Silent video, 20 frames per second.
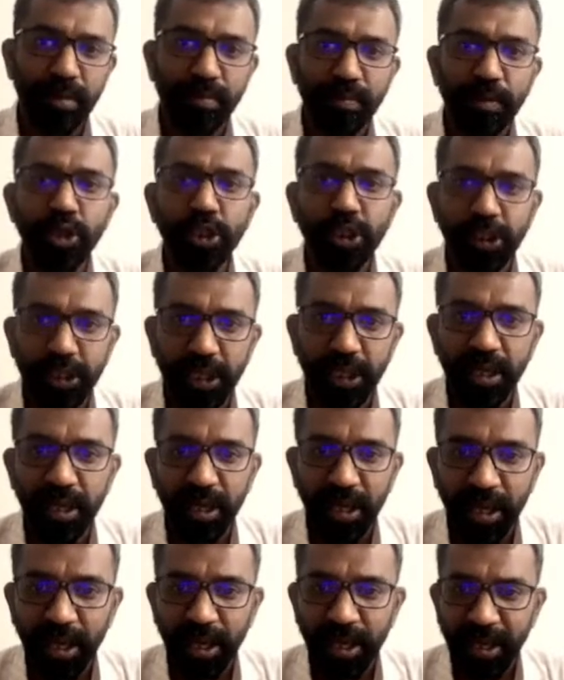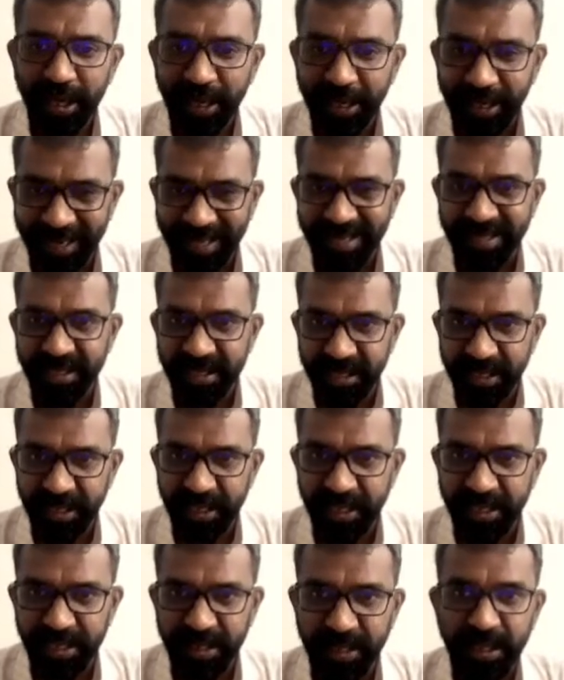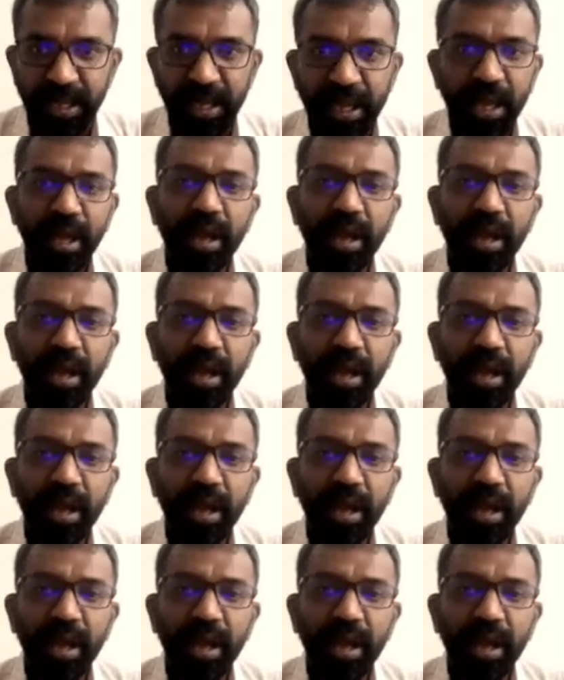most Indian cities.